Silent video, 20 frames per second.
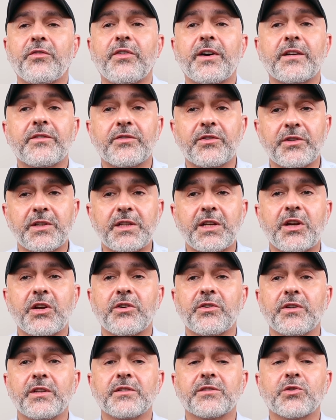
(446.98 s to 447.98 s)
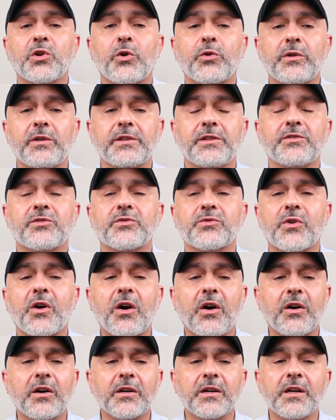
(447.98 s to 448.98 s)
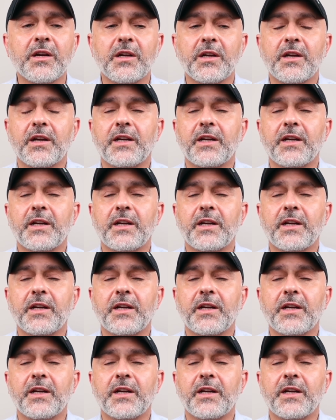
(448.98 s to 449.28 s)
vetiver in here is totally strong.